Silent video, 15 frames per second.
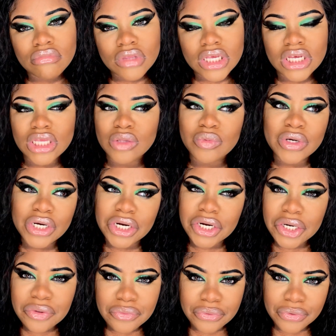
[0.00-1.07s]
Cause what
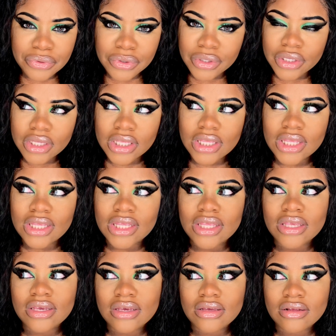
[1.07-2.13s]
are rules?
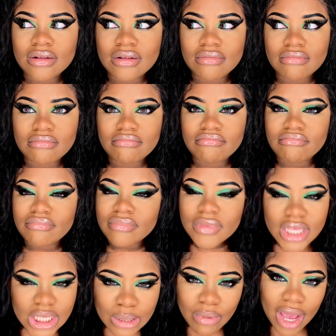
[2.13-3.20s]

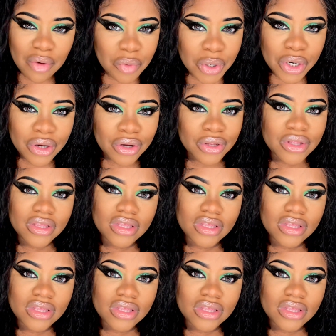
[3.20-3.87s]
This is my world.